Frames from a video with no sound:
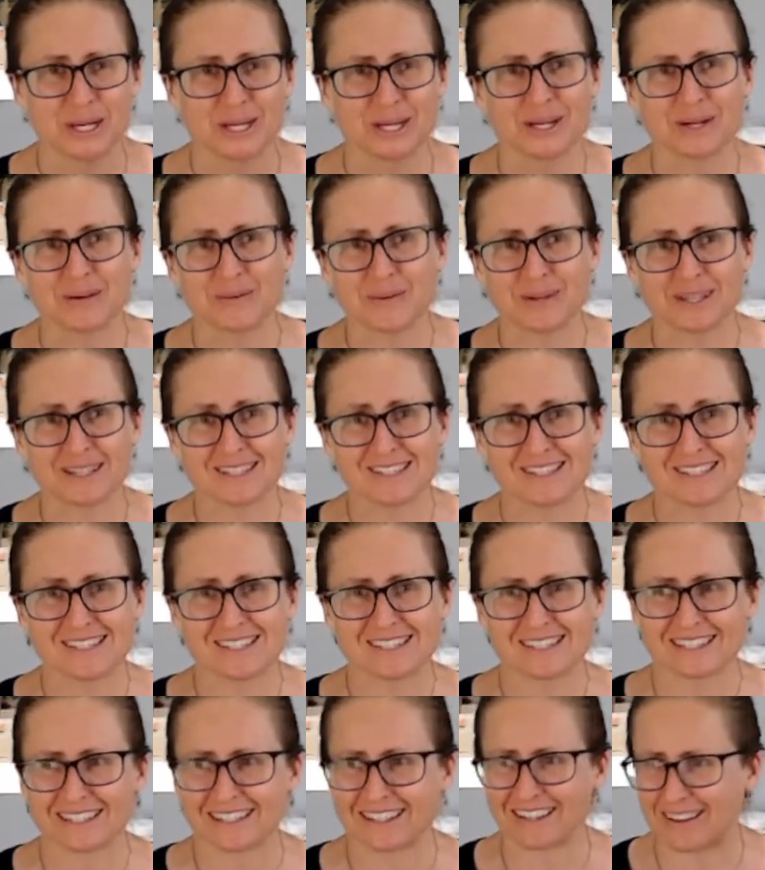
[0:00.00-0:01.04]

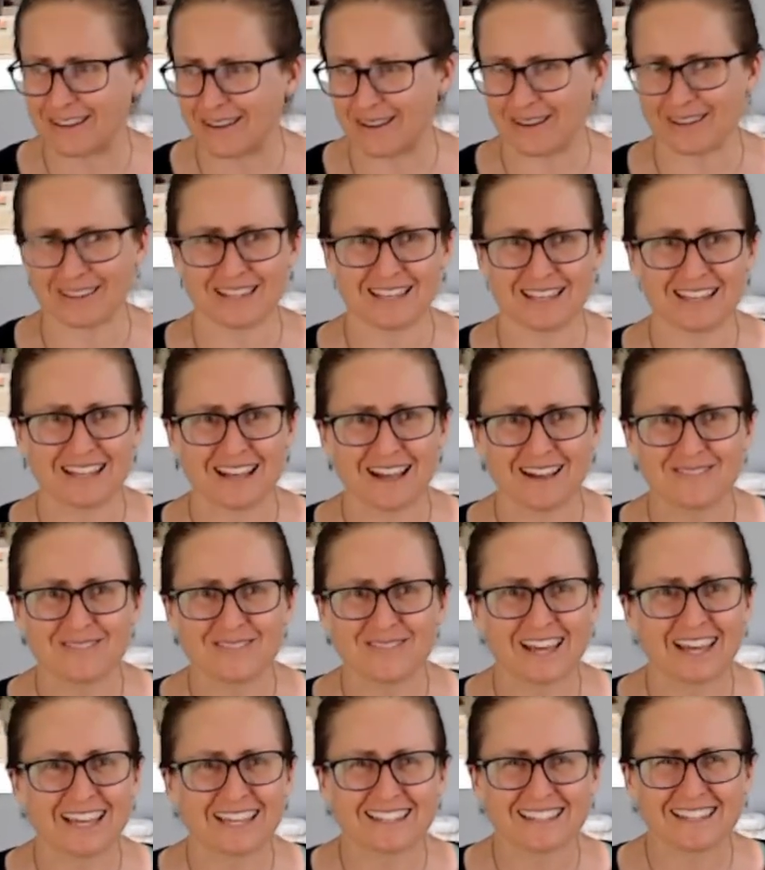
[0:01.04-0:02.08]
which I'm
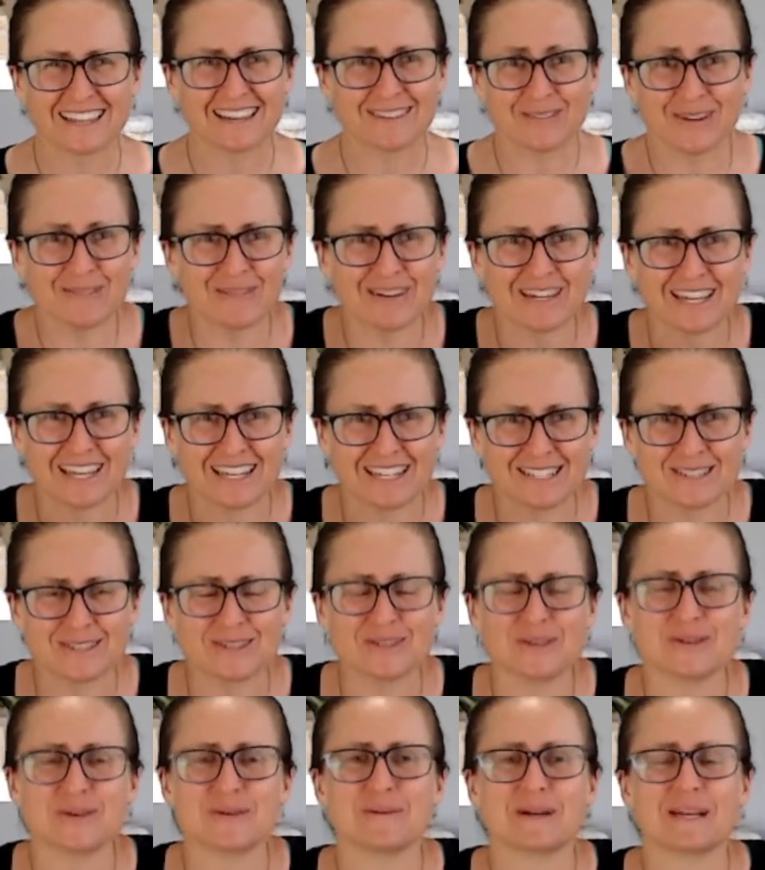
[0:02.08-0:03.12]
like, what am I going to
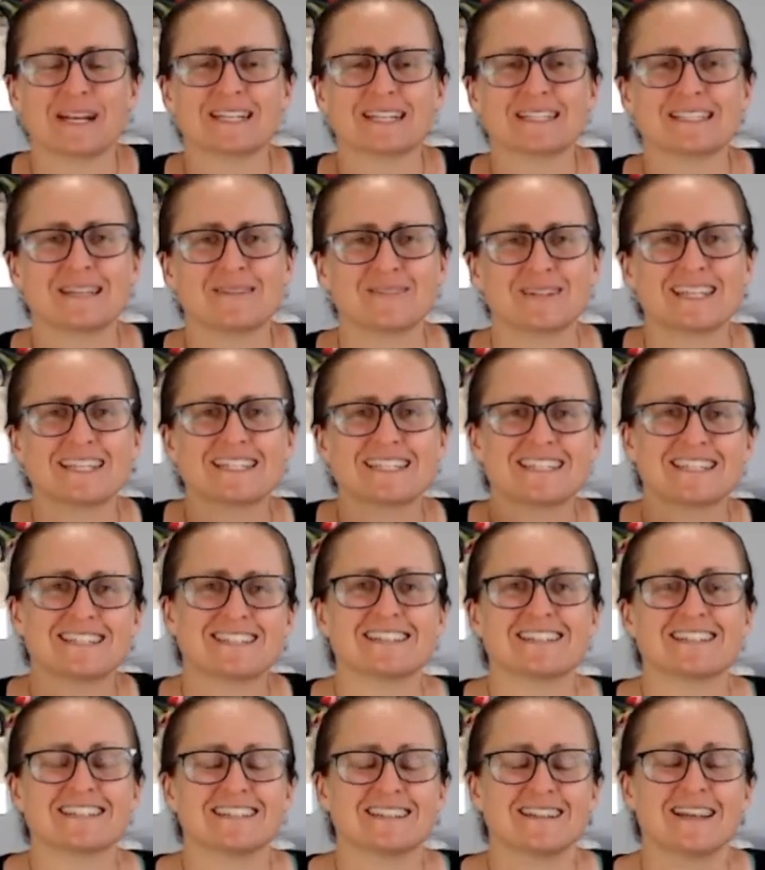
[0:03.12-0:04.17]
do? But somebody
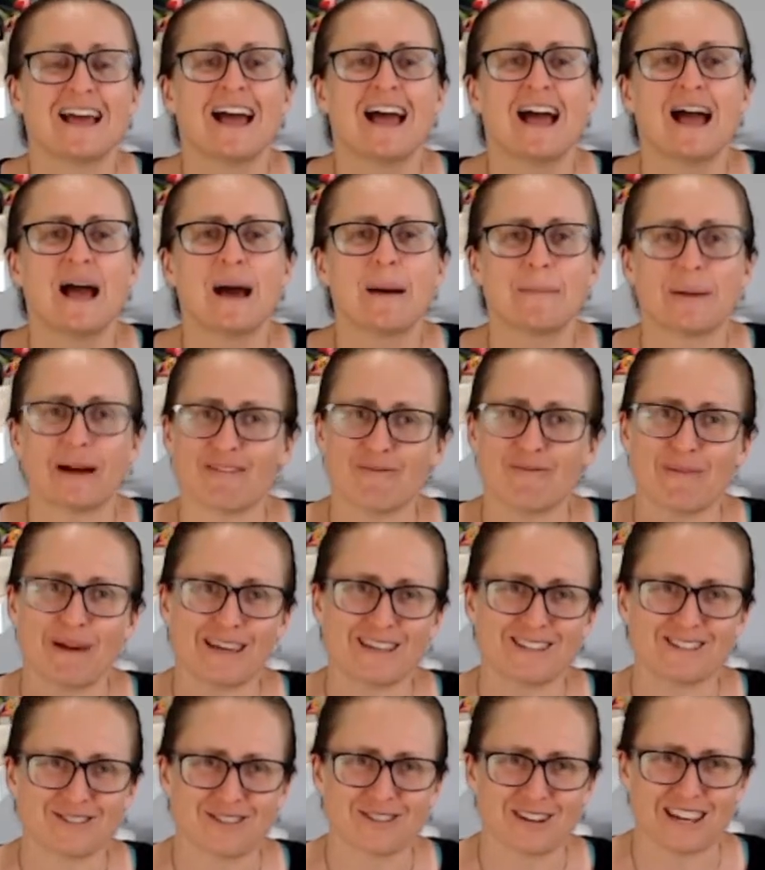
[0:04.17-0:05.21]
suggested puff
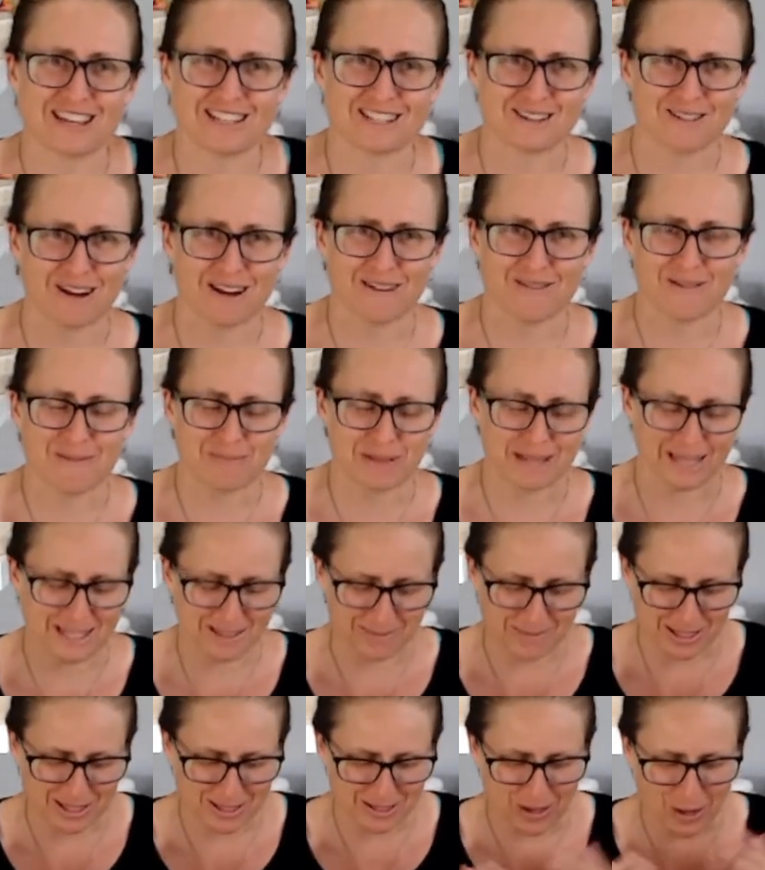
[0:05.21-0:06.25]
pastry as a great
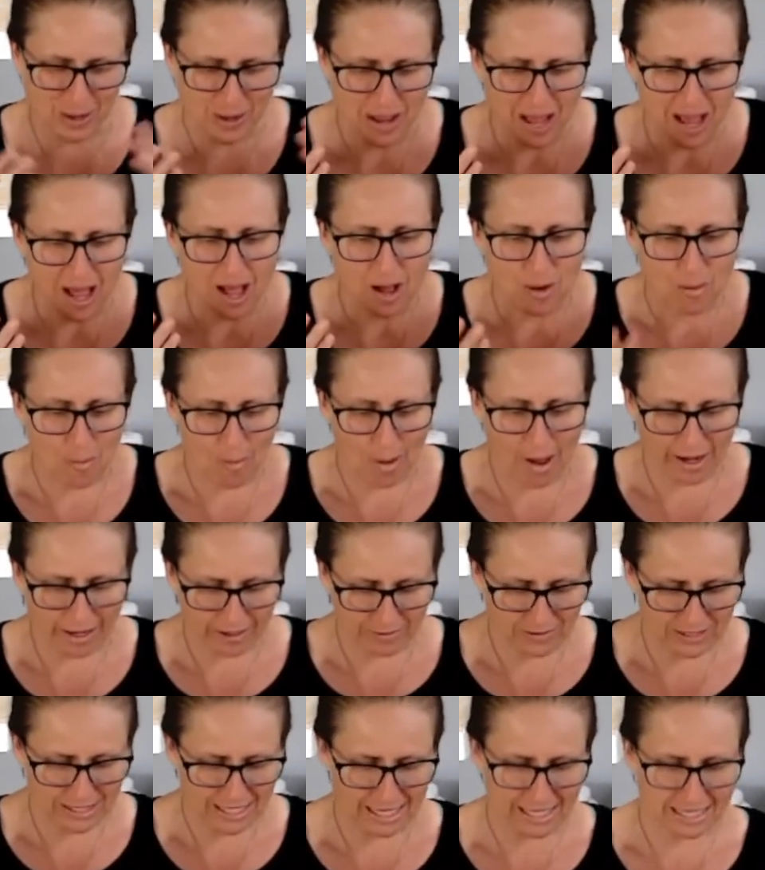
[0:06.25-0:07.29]
replacement. So what
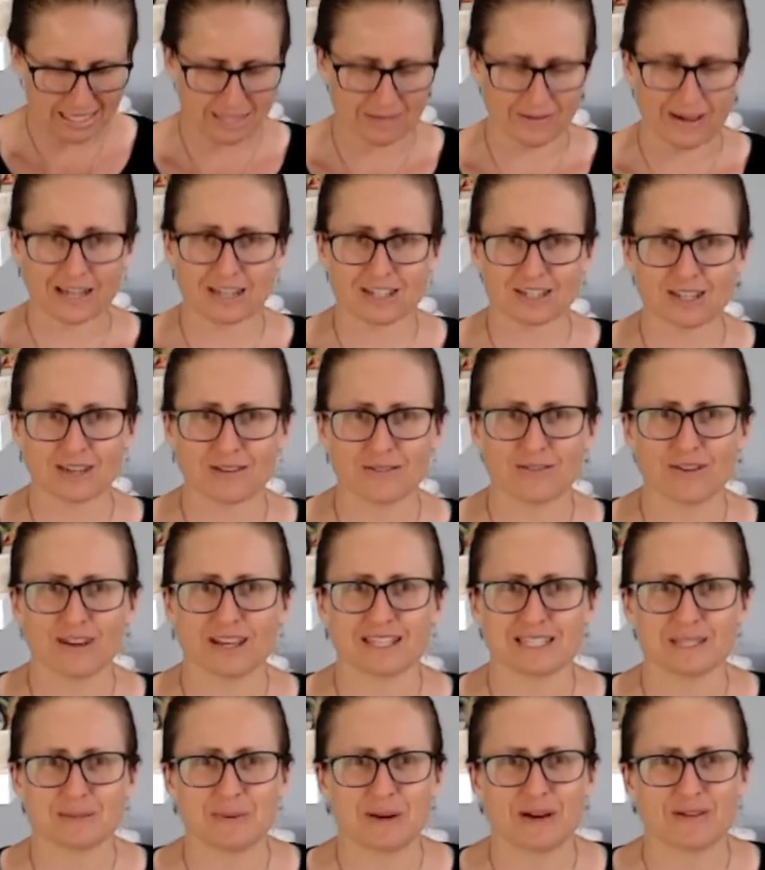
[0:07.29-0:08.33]
I've done is I've actually
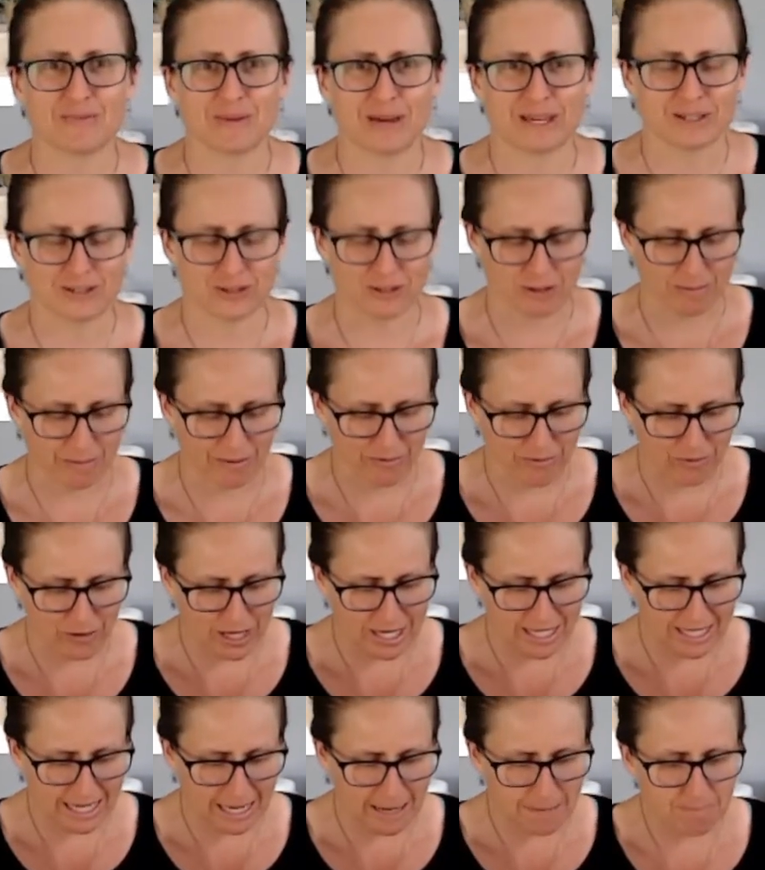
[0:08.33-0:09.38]
found some puff pastry in my
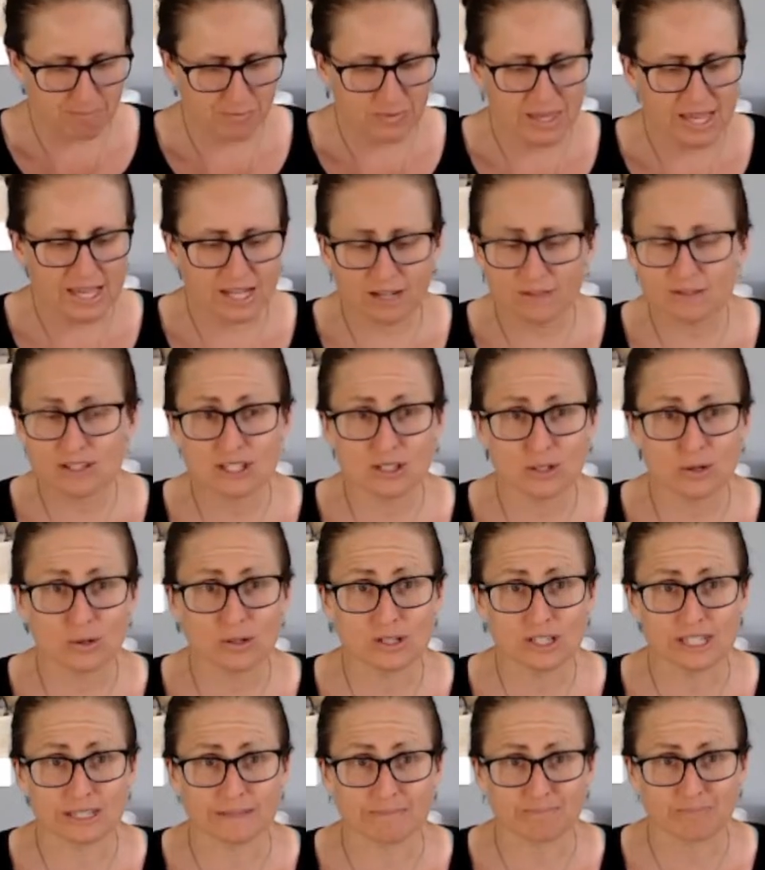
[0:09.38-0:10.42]
freezer and I've just
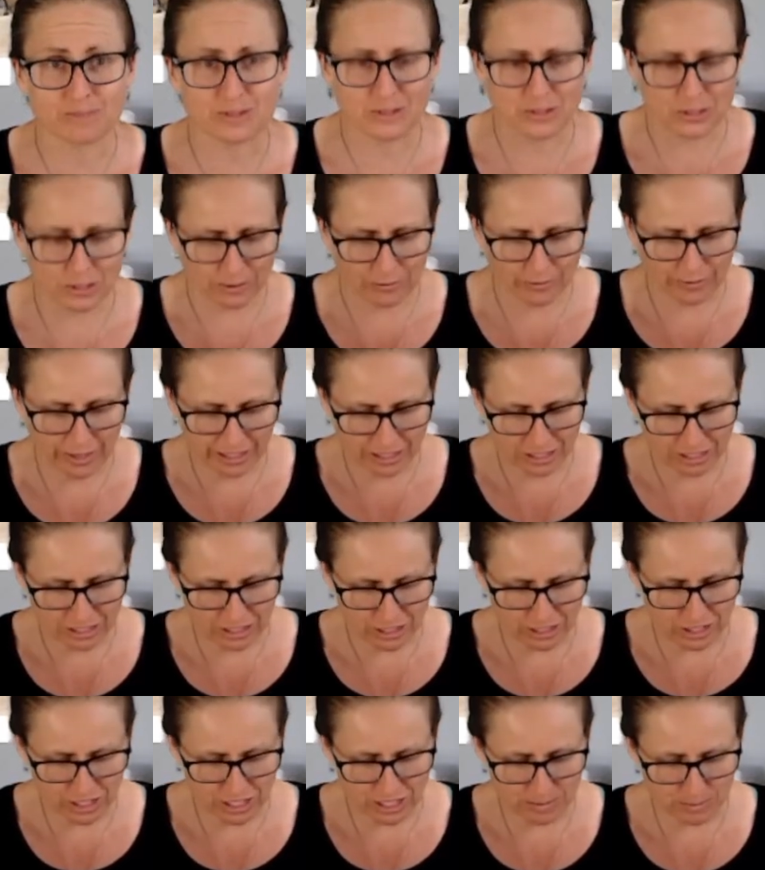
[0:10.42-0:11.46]
cooked it. So I've
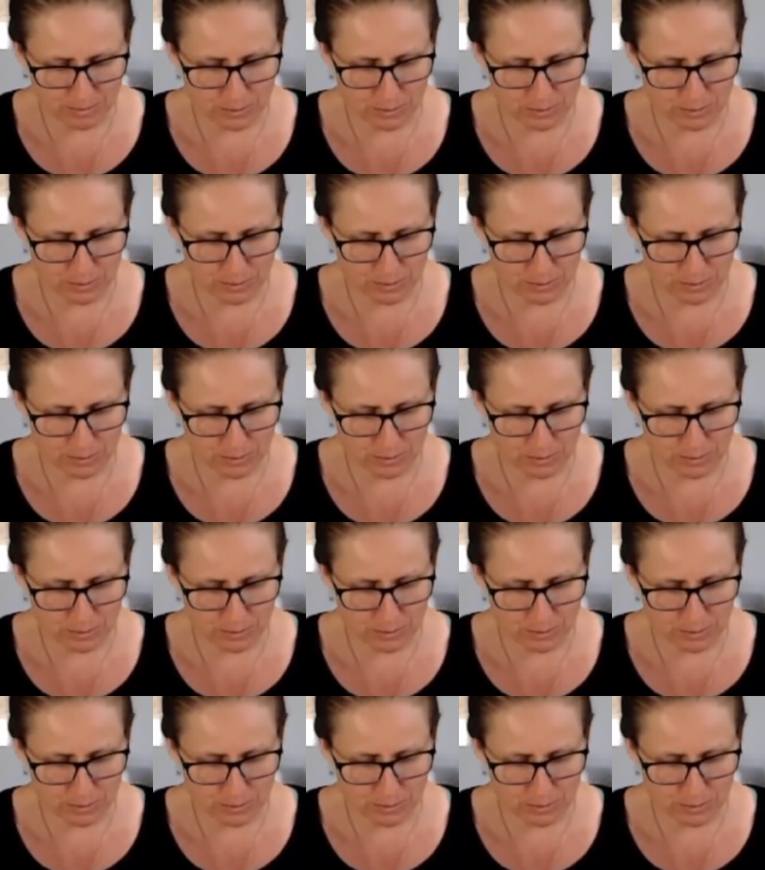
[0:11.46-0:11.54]
actually just